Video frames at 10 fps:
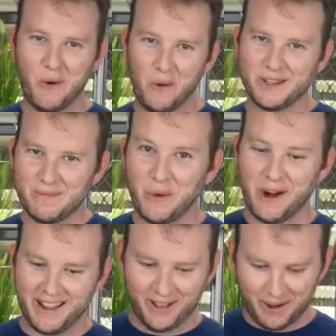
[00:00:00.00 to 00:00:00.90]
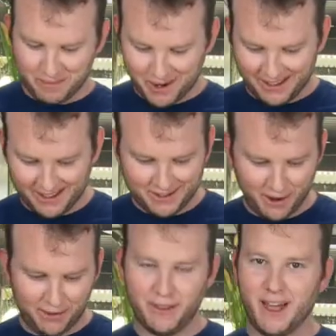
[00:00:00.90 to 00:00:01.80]
awesome already. Like, I'm really
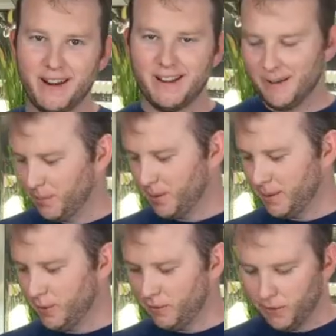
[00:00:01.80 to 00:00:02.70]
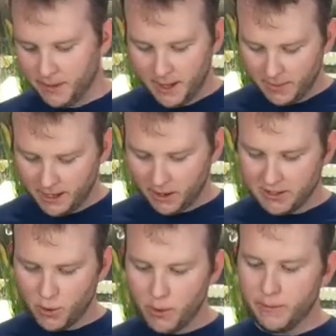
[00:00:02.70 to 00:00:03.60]
excited for that. Pretty beautiful. Then
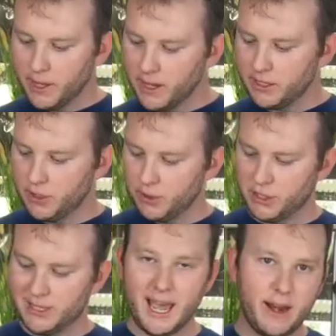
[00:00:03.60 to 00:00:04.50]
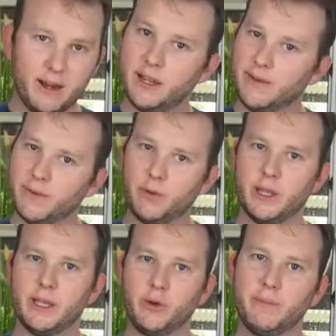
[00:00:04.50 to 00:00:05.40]
guys, all we really need to do is just get in, give it a
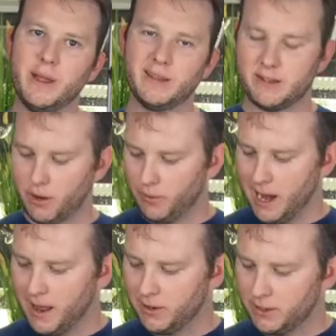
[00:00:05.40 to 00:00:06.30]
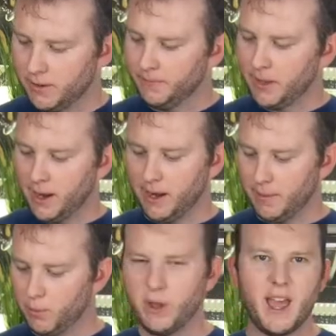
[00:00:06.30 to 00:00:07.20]
really good mix around
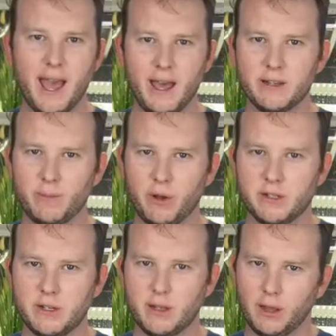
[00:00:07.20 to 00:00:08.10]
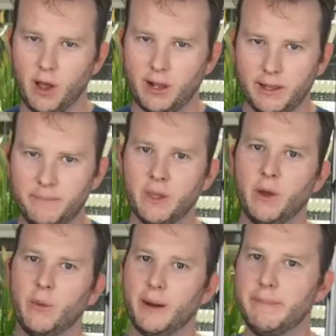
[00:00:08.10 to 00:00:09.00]
with your hands most likely.
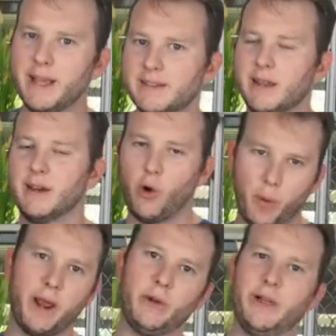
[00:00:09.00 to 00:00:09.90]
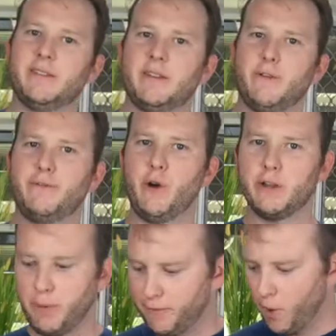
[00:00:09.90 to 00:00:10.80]
We're gonna mix, incorporate all that stuff
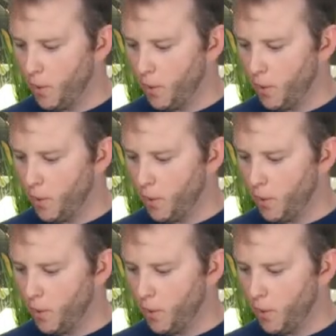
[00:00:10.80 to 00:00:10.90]
first before